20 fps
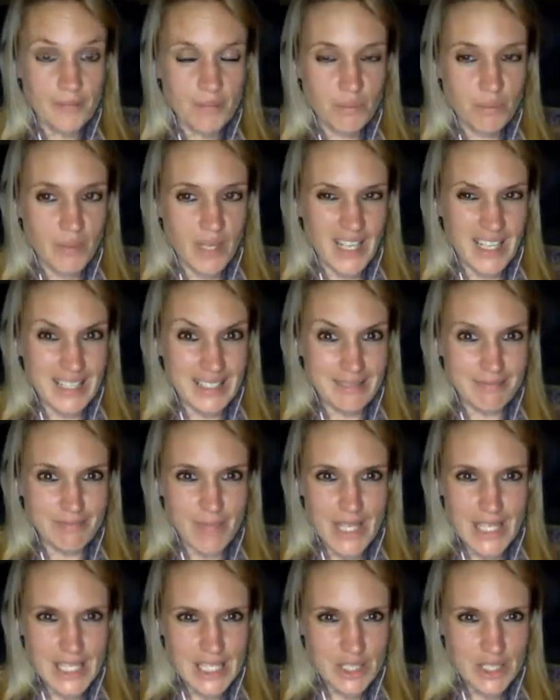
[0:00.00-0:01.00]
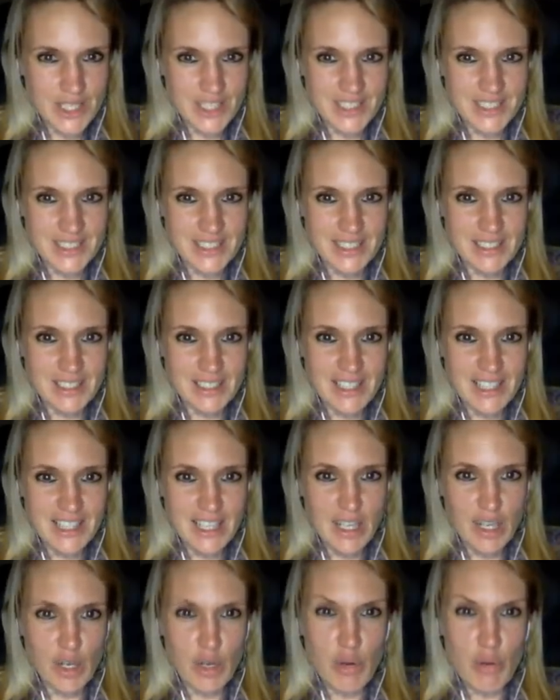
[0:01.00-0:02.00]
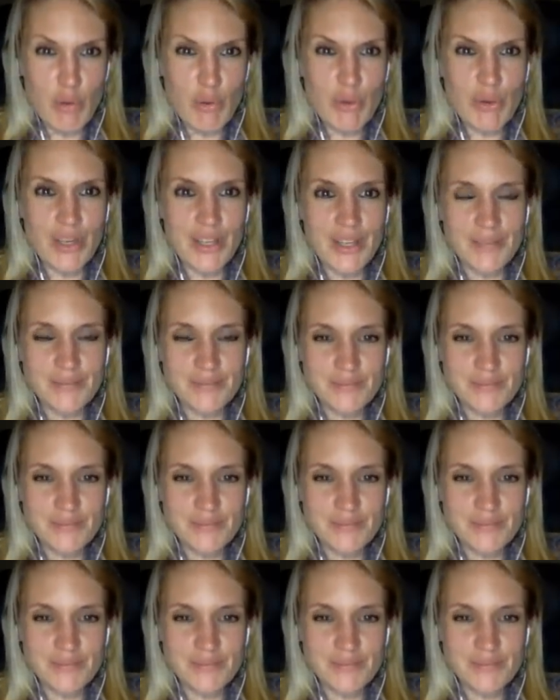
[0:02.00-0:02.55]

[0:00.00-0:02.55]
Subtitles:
but I'm interested. A lure.